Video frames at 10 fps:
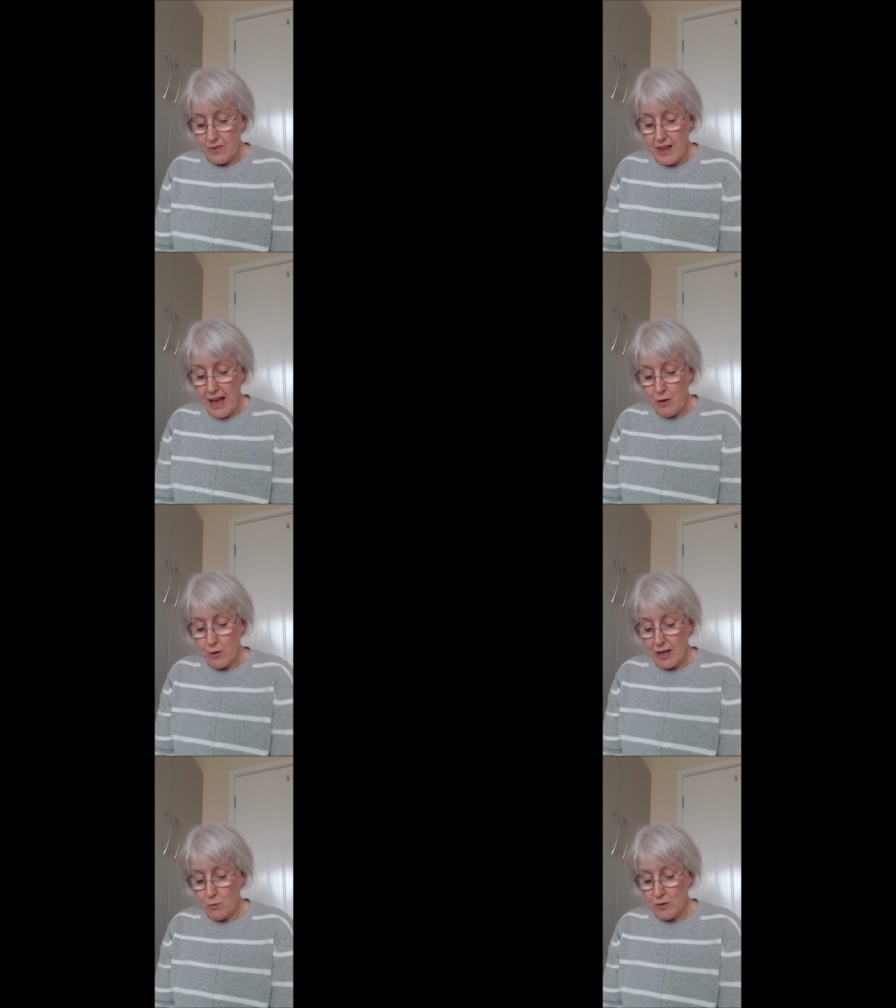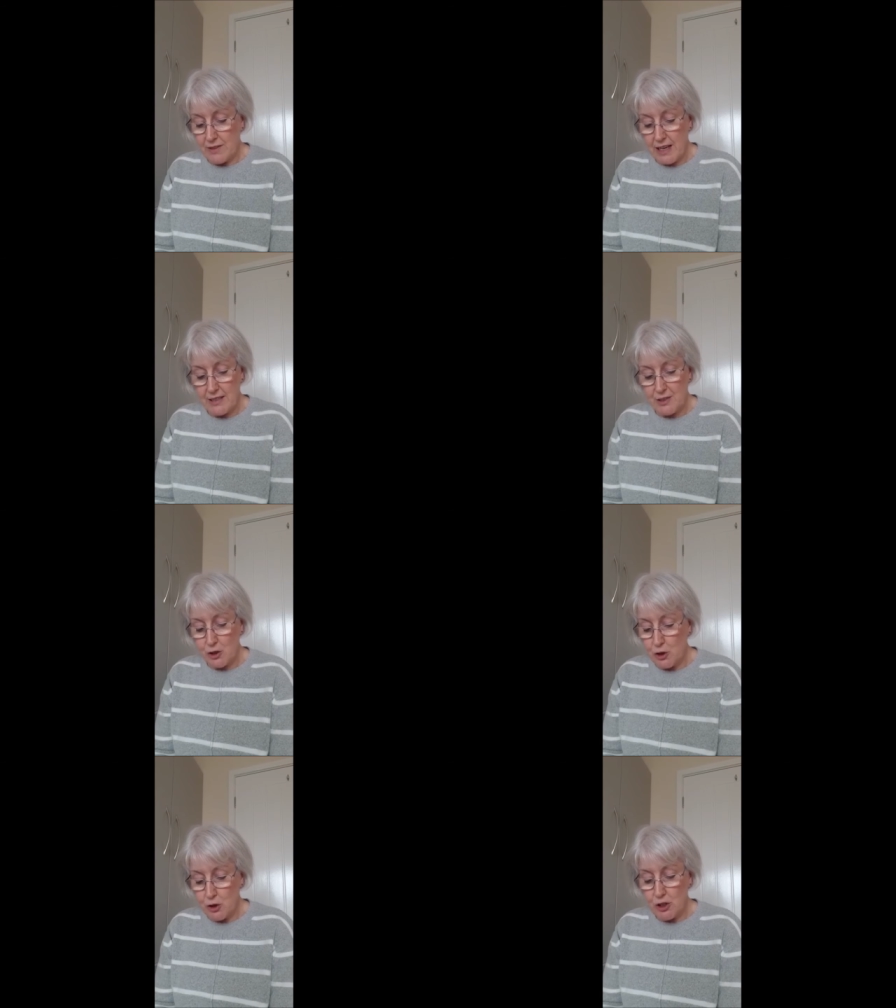Now it was as
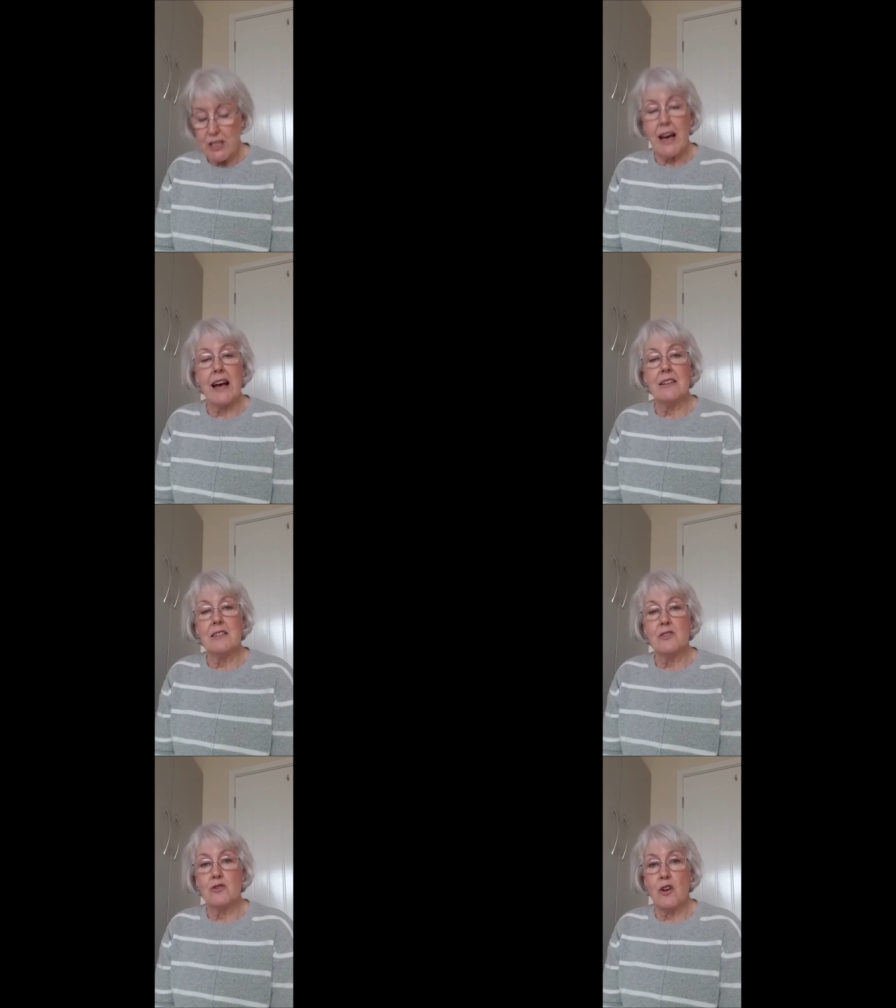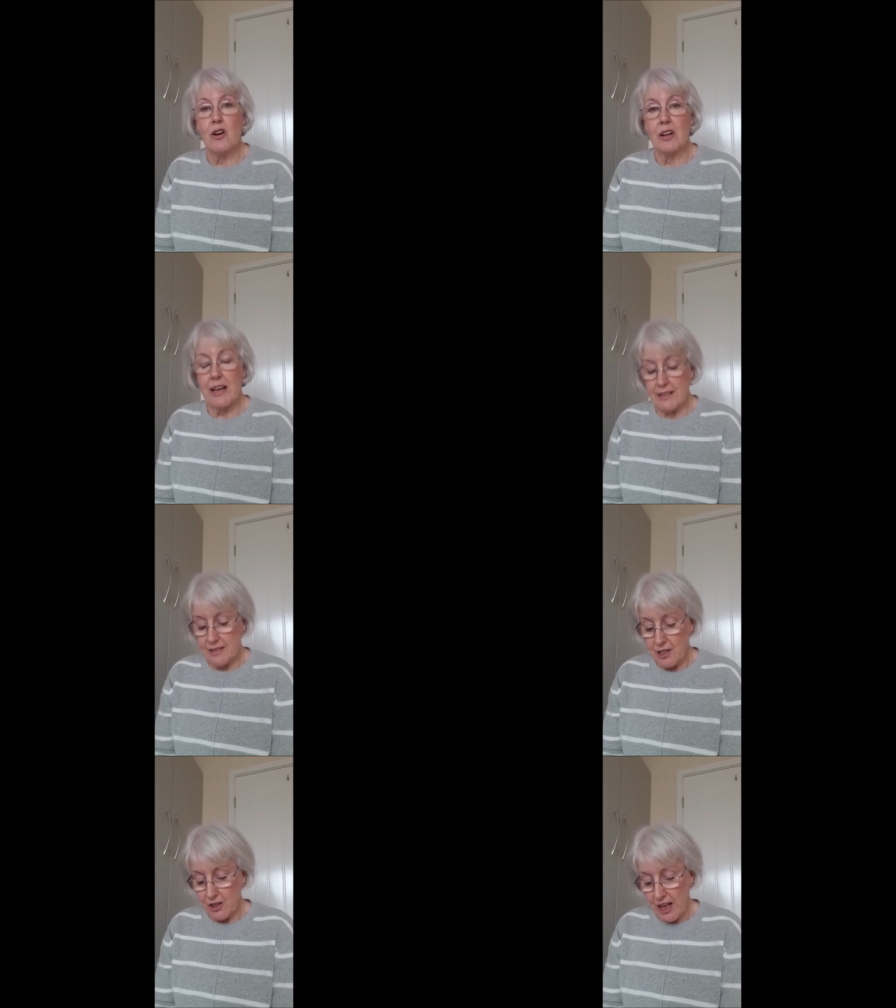good and strong as
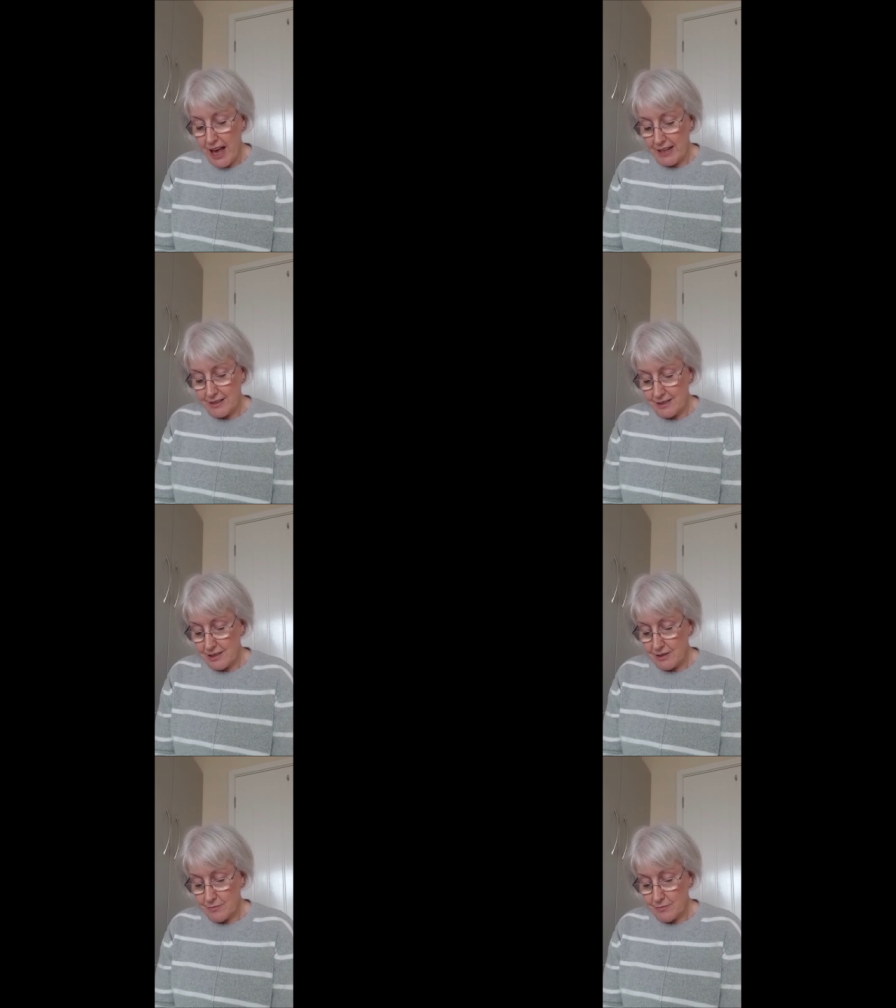the other hand.